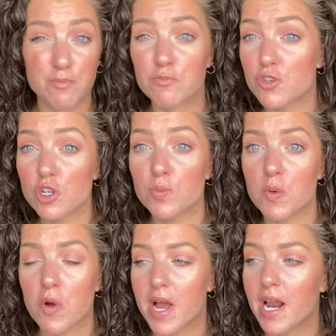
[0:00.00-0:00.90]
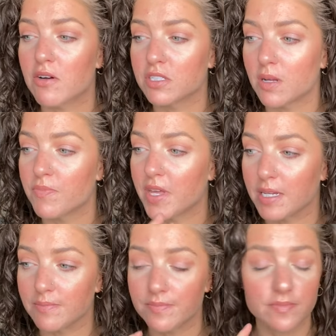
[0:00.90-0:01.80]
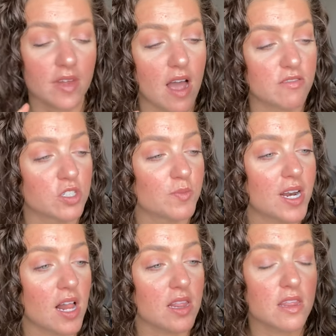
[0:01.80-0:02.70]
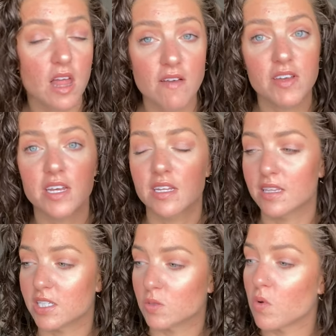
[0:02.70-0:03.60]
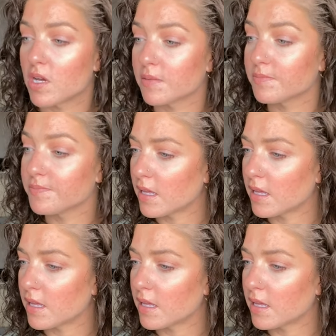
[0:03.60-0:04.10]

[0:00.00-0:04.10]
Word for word: super bright out or something. I've just been loving this one.